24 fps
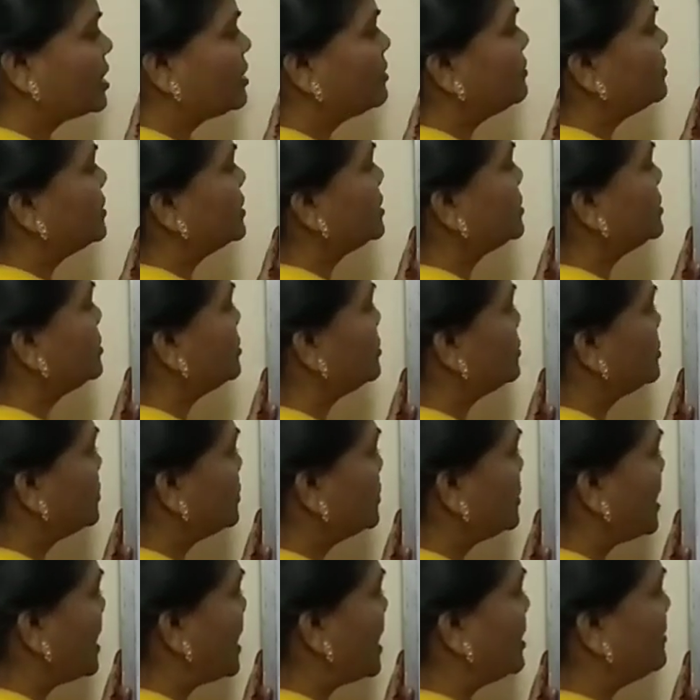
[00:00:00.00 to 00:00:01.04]
First you
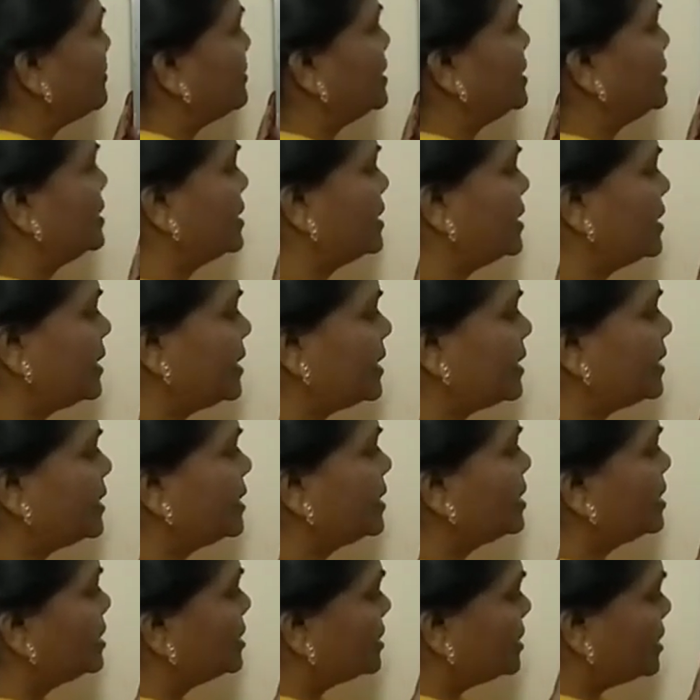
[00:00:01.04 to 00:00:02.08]
should have internet,
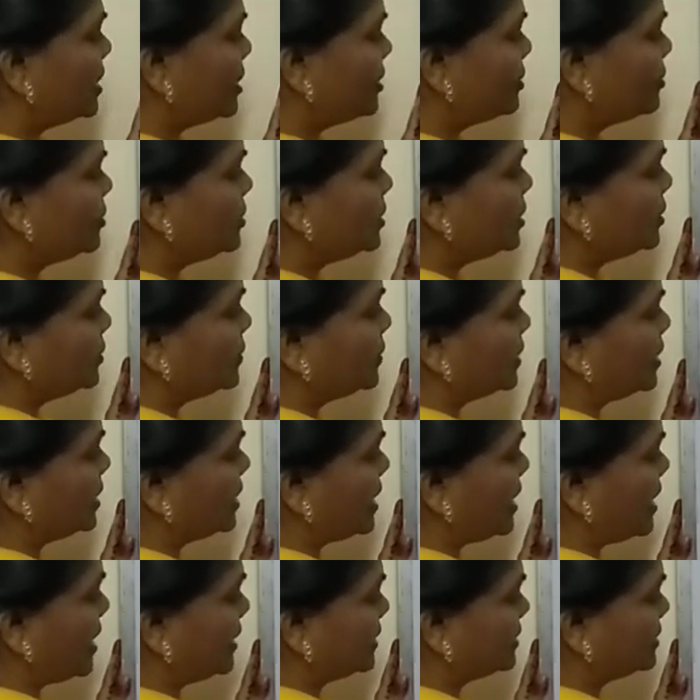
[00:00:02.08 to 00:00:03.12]
then only you can
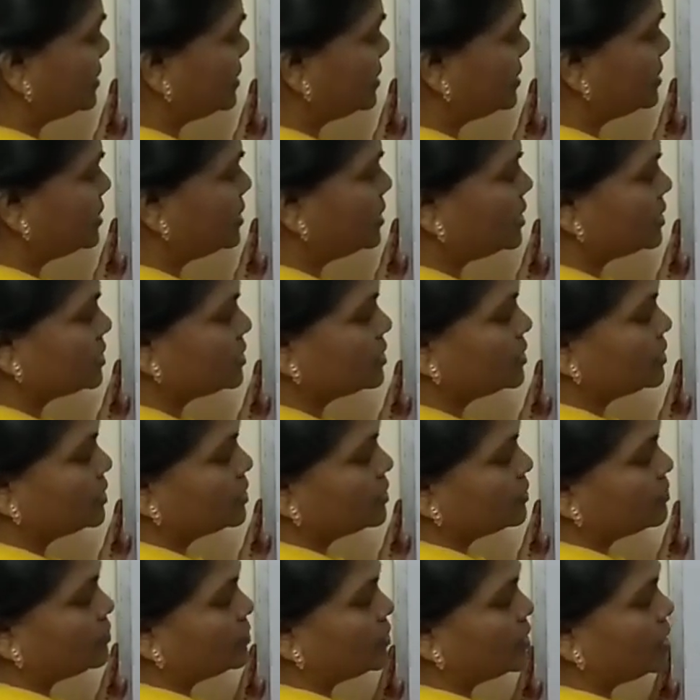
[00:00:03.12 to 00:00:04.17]
access this
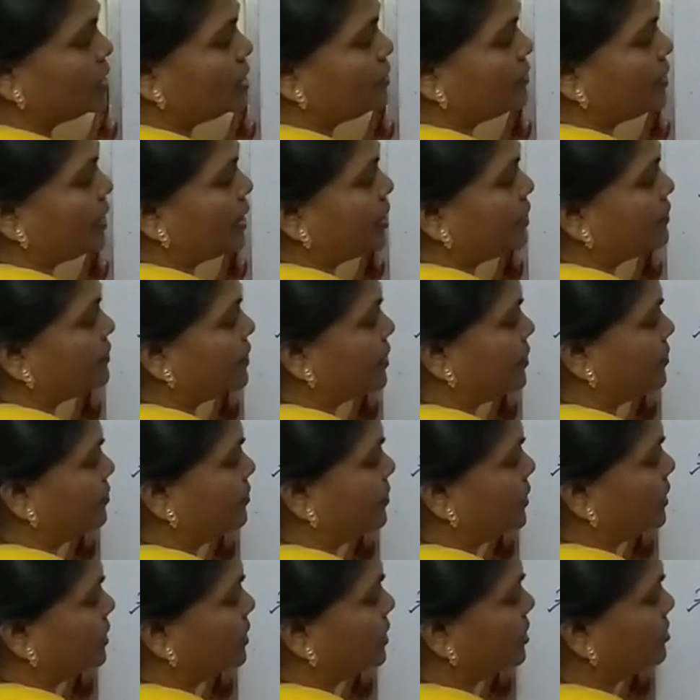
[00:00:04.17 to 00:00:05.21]
World Wide Web.
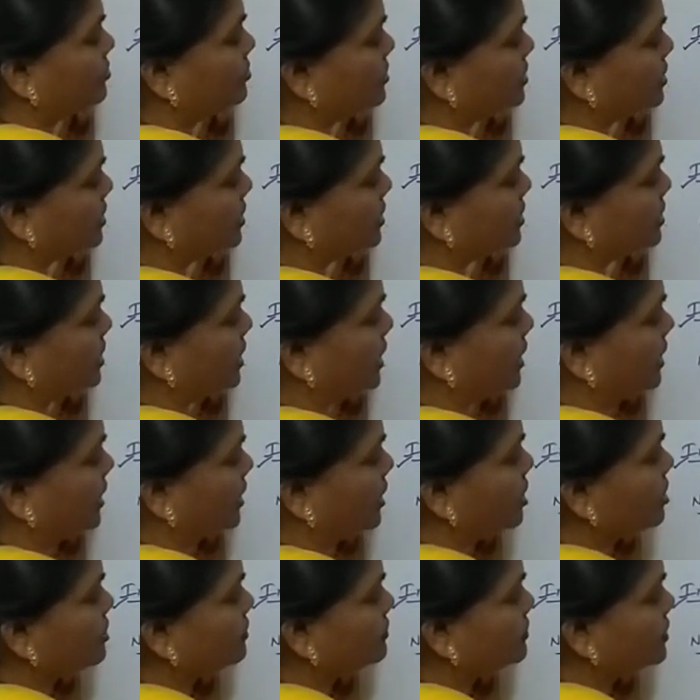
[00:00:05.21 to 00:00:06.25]
That means the set
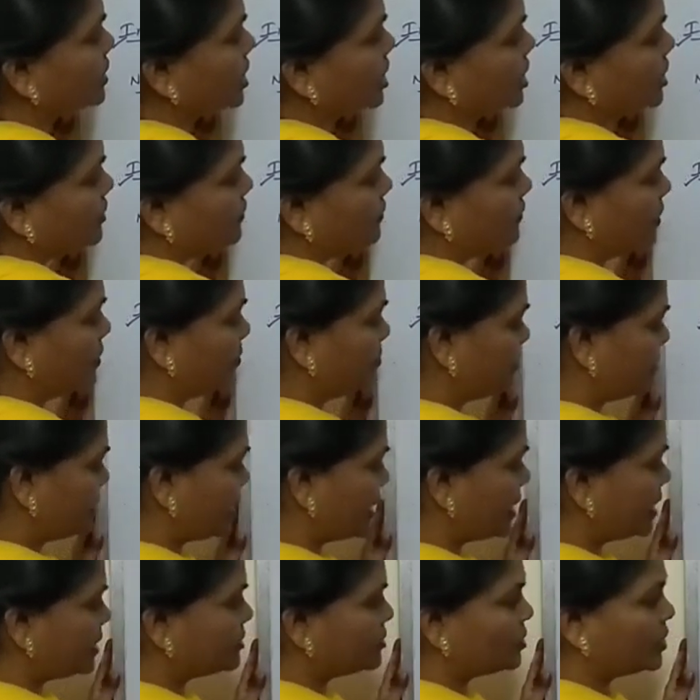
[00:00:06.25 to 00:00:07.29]
of
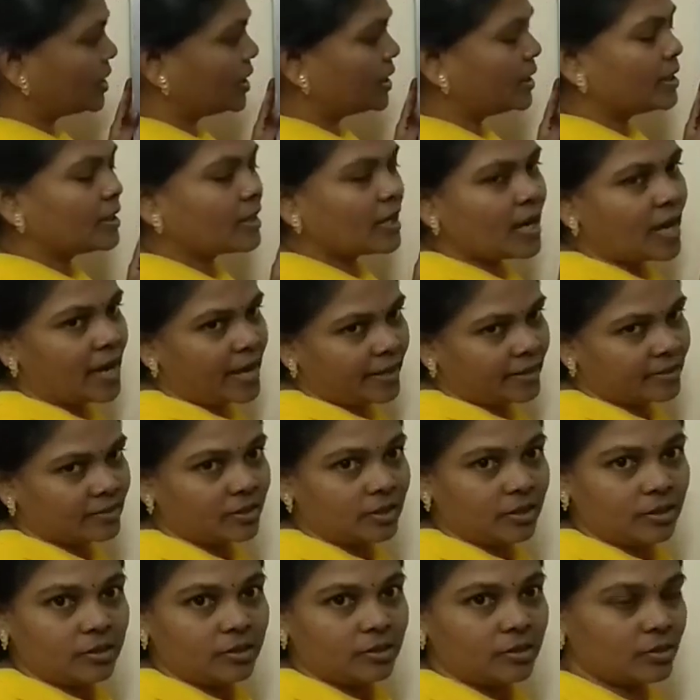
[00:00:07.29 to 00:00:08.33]
websites you can
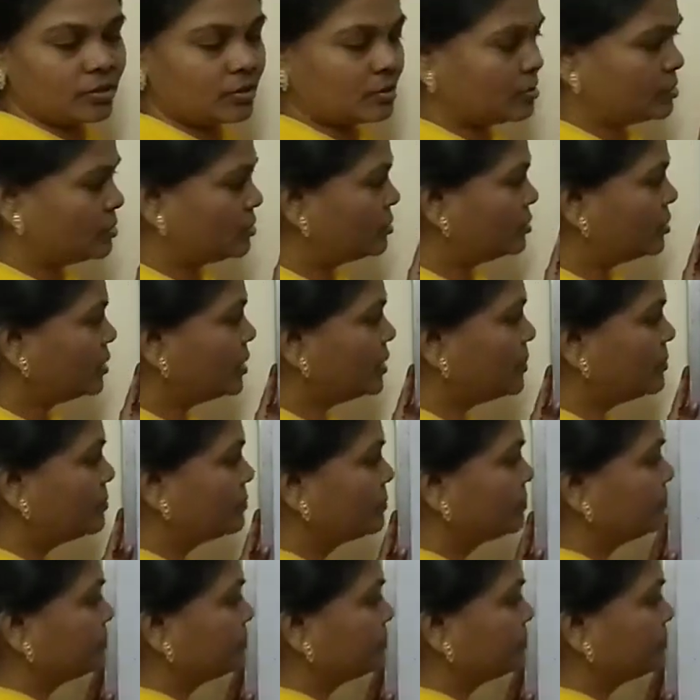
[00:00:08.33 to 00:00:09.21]
access. Okay.